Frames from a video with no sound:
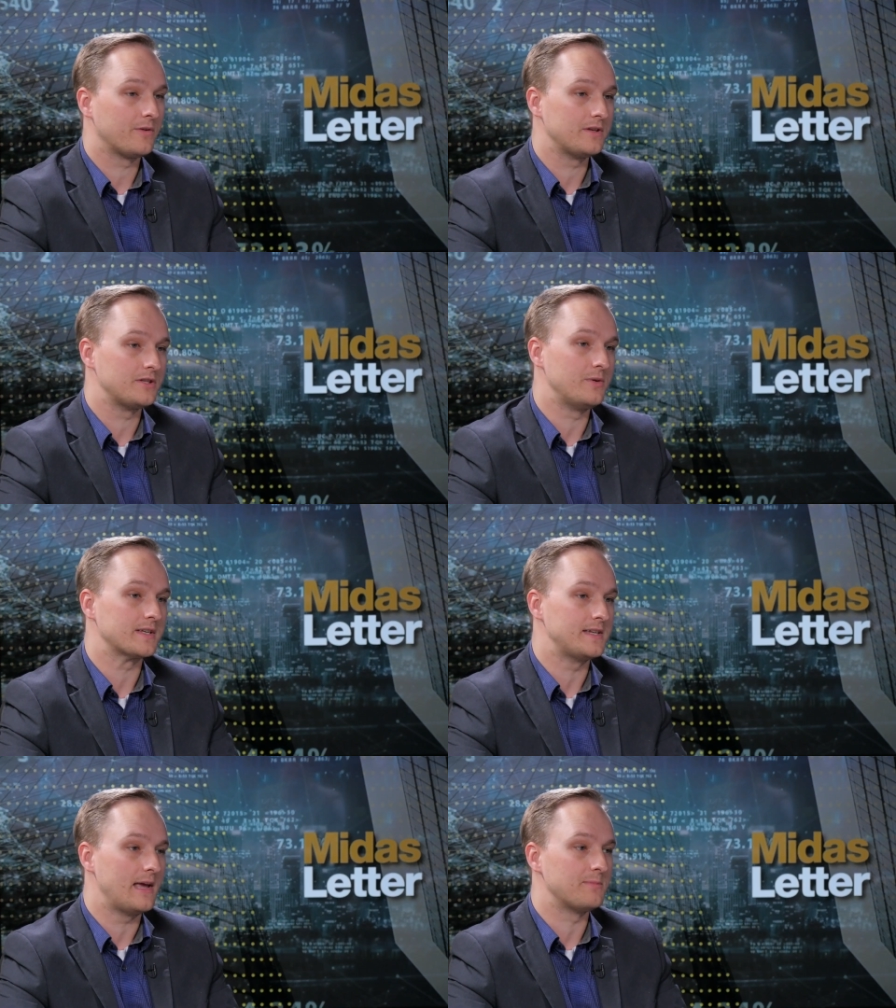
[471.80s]
for these
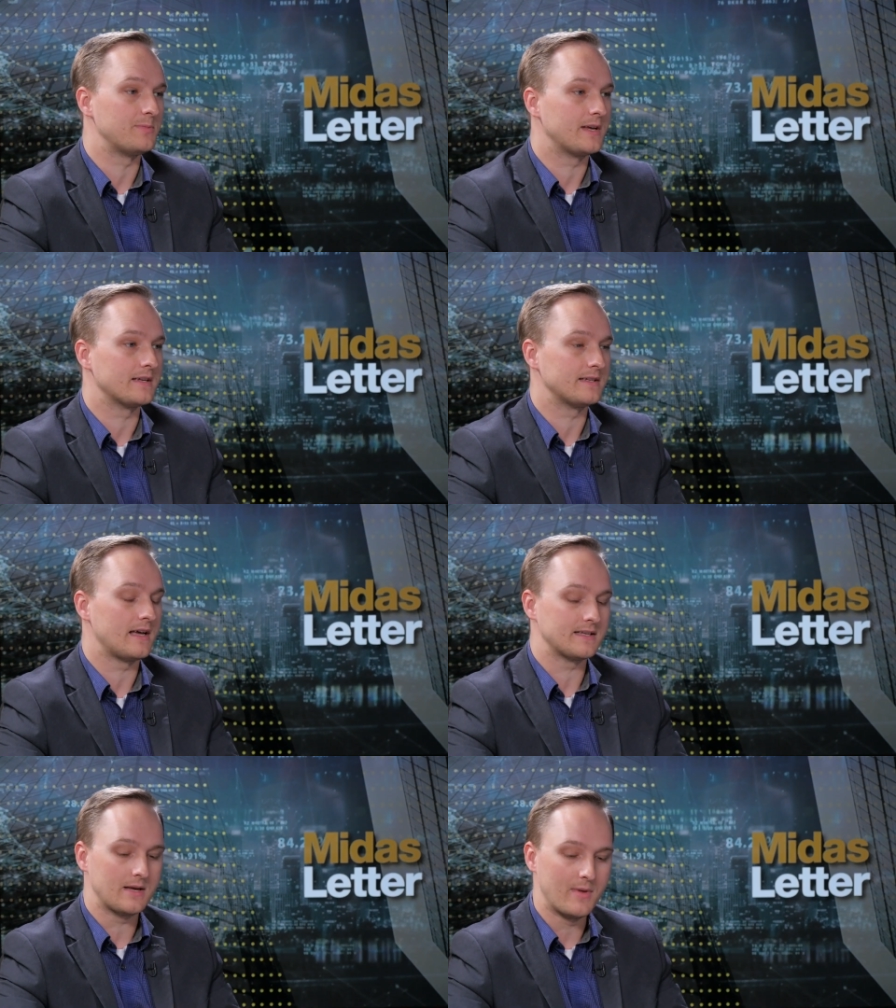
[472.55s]
U.S. names, because
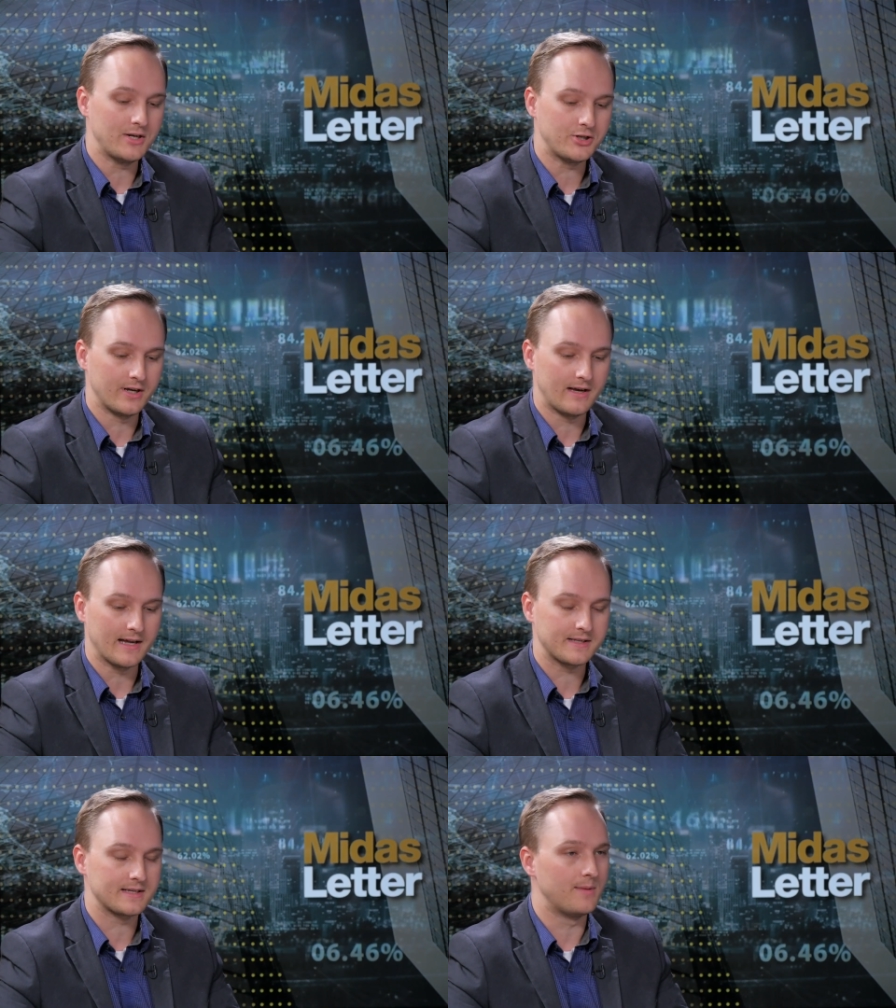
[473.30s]
as I mentioned,
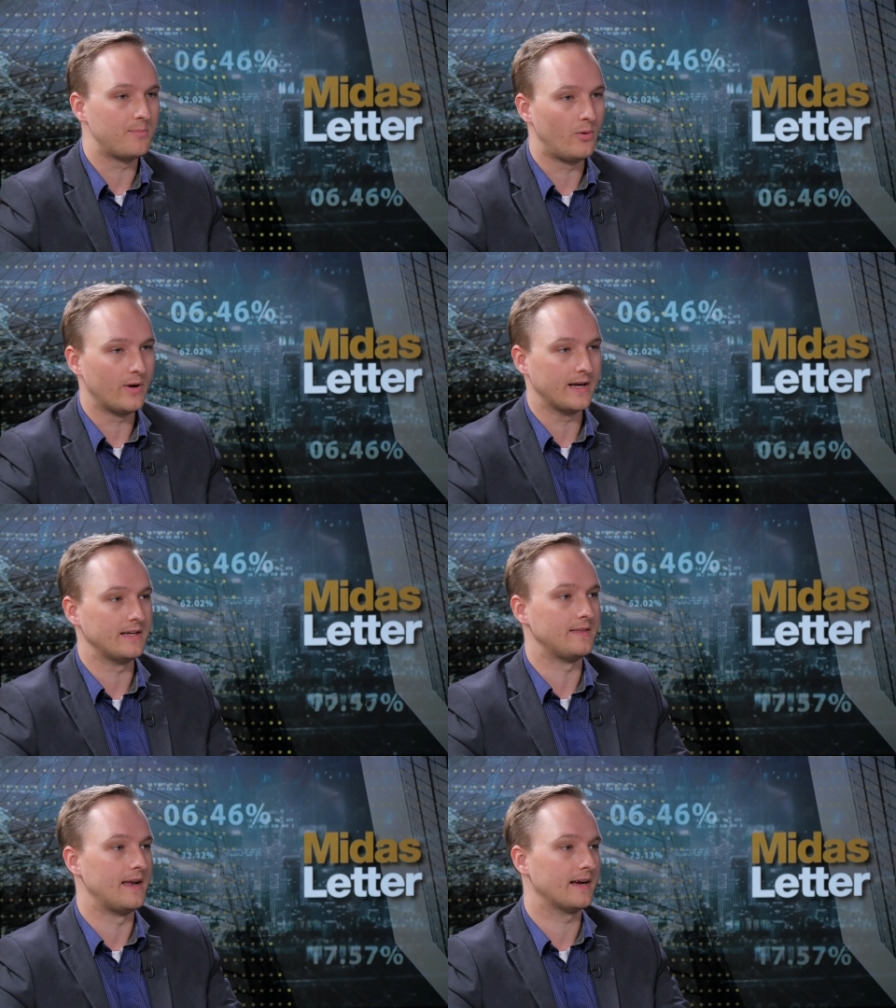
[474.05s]
at some point
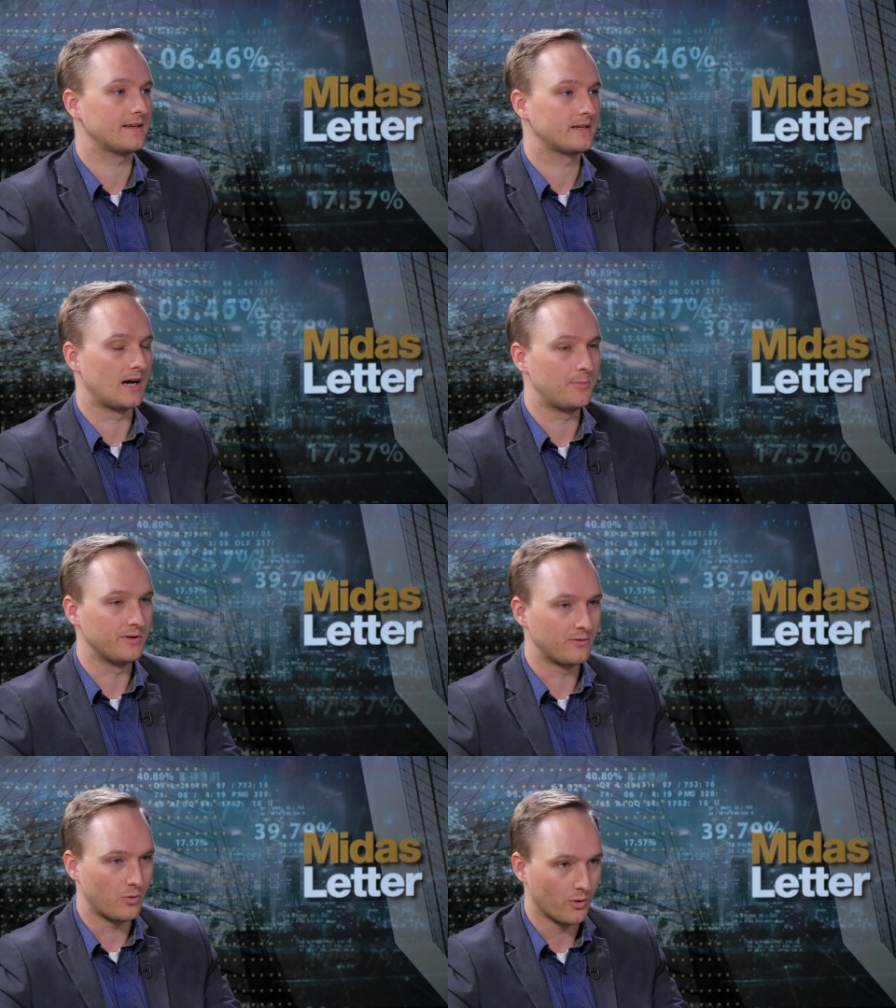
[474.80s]
in the next
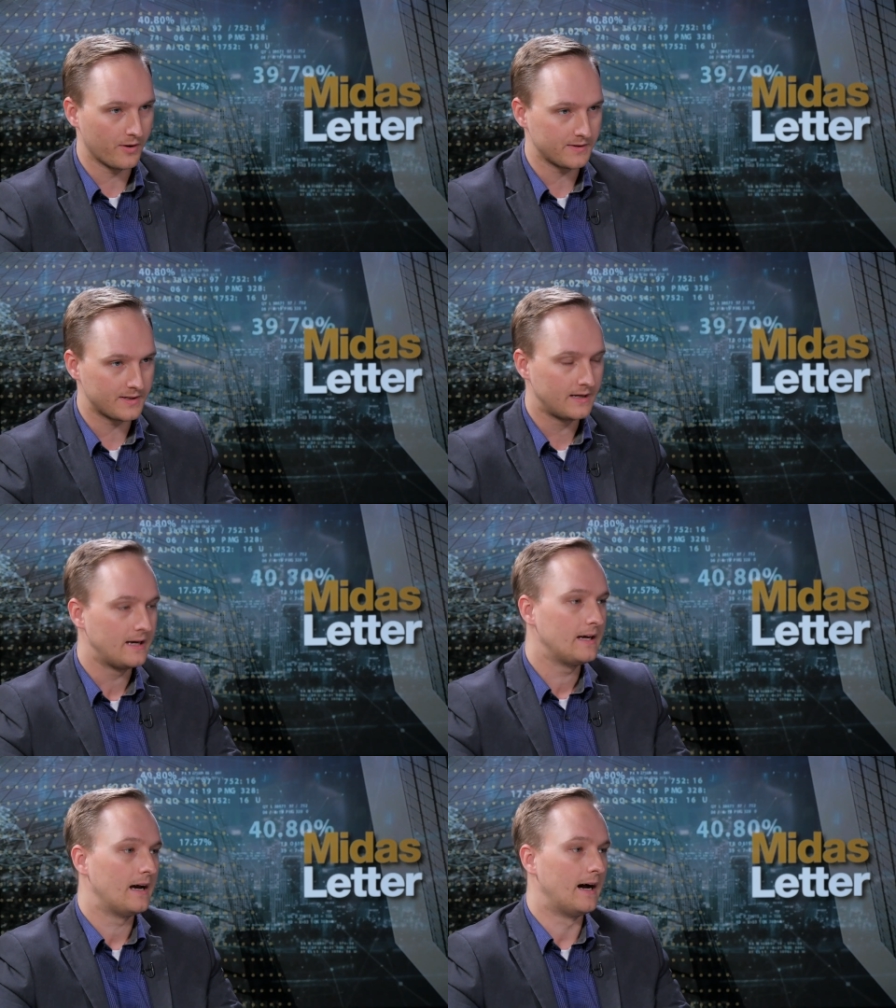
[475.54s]
couple of quarters,
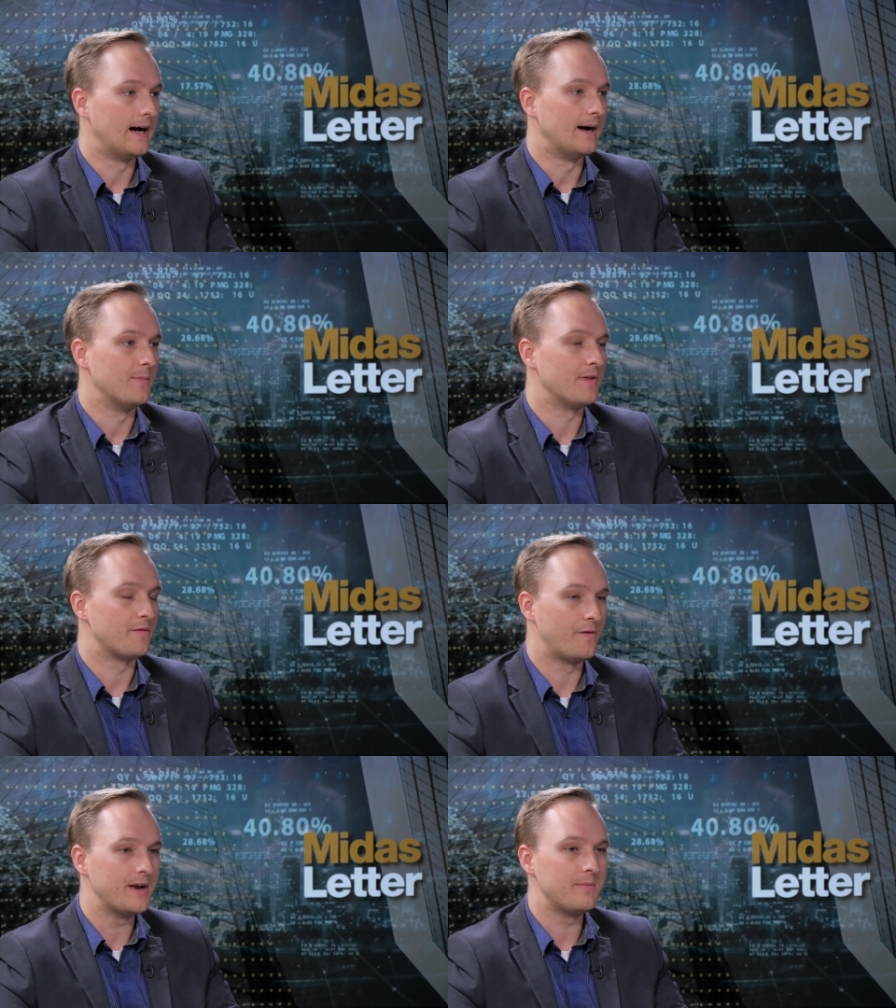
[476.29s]
the
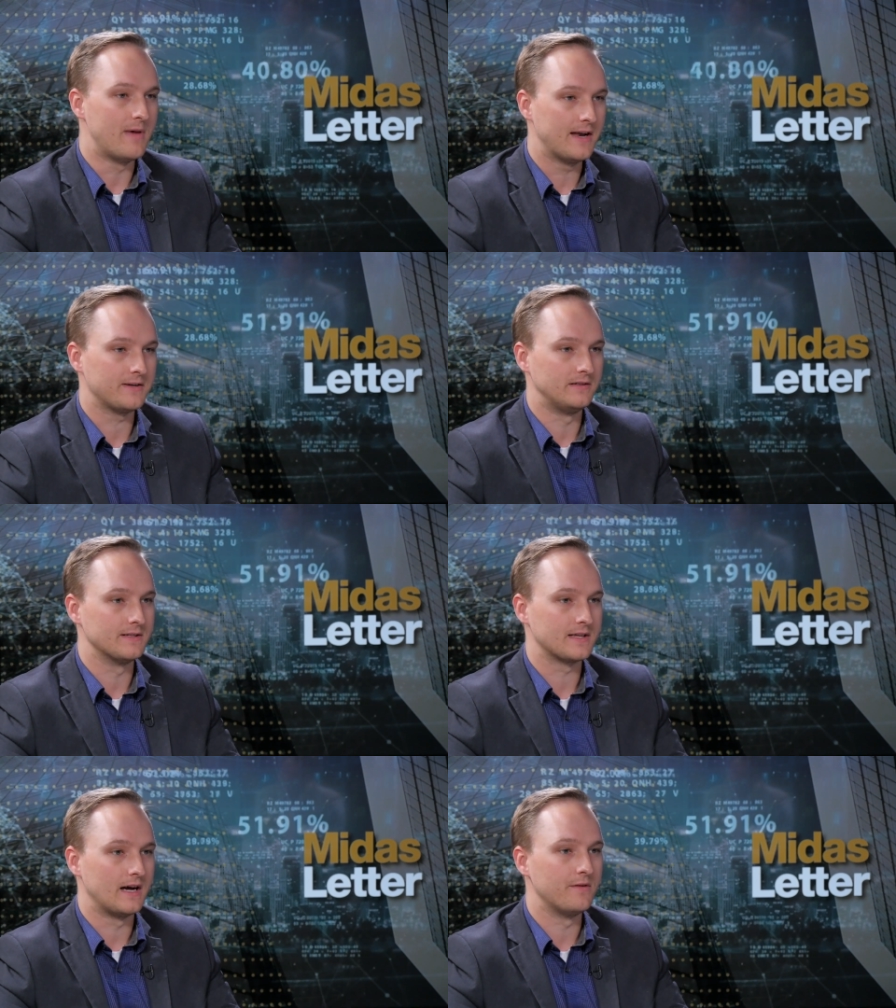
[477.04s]

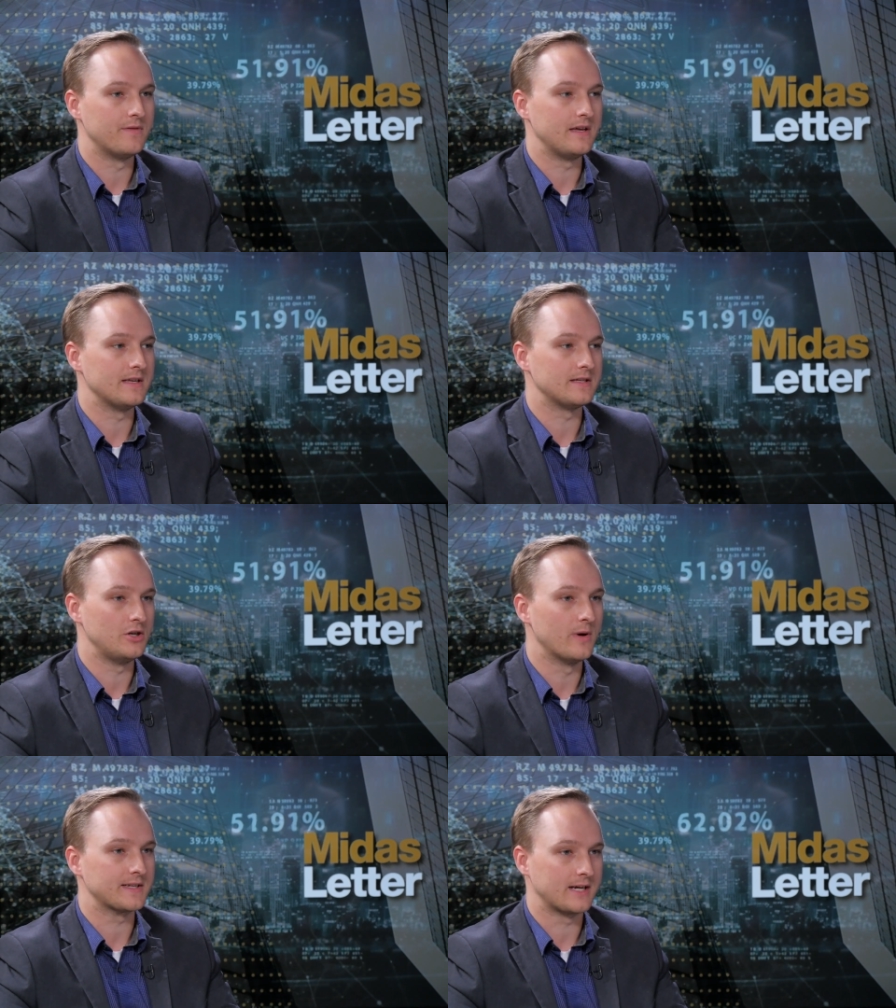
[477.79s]
fundamentals of these
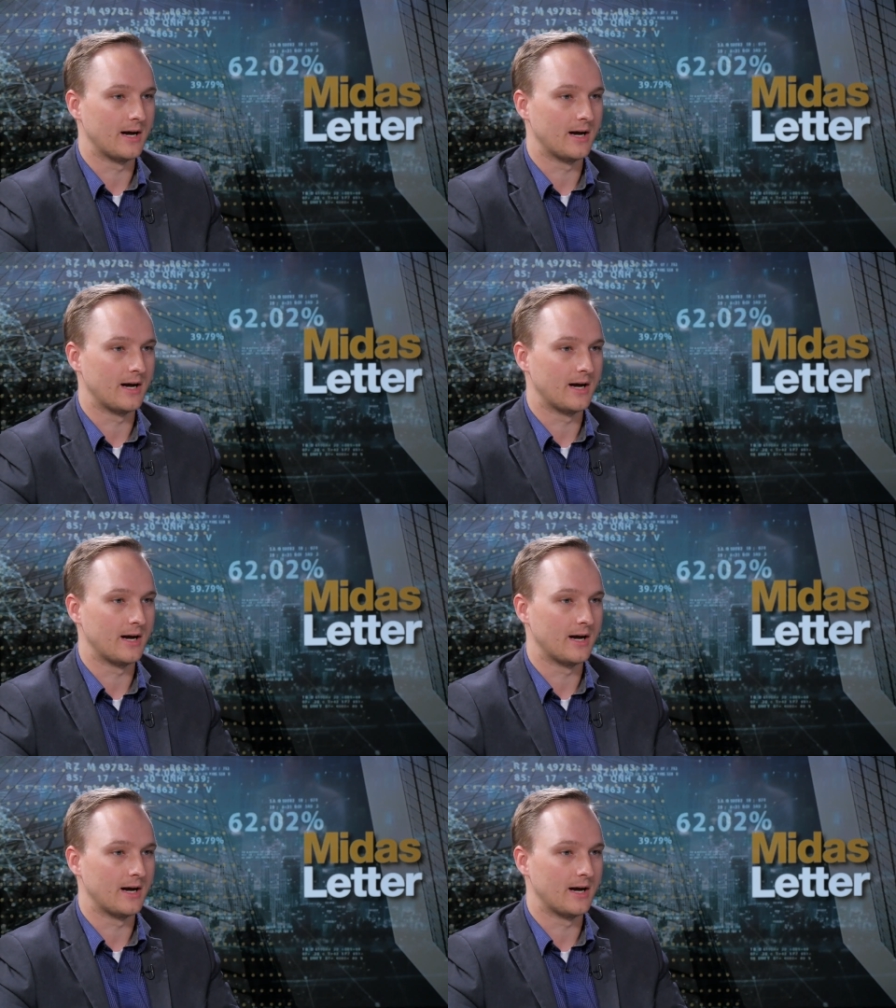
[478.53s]
U.S.